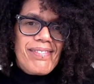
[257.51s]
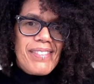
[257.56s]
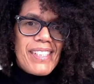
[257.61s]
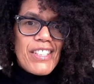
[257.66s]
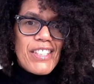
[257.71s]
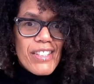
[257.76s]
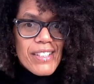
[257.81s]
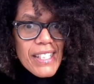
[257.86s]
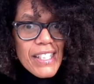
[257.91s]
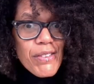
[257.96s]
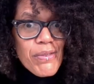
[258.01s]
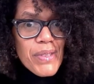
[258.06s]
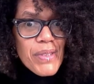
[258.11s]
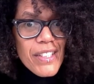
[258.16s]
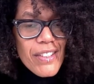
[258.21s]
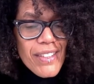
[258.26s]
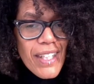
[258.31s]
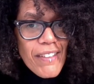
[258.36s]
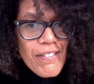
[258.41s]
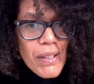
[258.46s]
Because if we
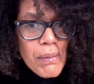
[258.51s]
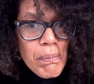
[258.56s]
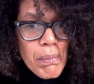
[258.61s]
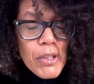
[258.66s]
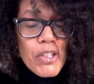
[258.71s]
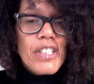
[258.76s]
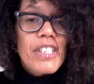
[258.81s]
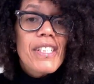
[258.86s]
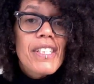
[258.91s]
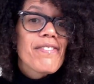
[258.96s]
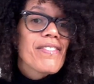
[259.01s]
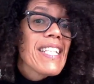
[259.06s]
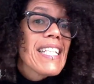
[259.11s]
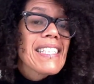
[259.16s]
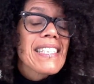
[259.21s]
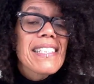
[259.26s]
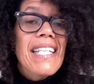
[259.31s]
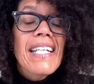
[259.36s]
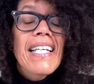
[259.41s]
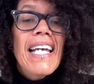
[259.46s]
don't have the push, if
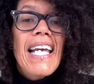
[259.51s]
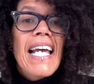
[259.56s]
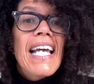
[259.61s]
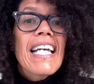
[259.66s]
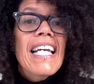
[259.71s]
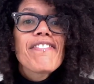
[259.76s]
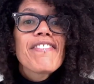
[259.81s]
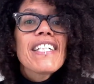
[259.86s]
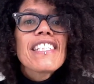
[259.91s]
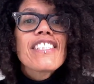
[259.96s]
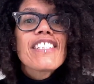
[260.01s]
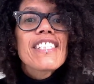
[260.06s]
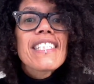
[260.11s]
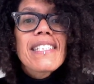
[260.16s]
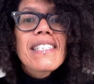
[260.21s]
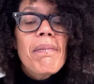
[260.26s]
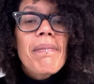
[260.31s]
there's not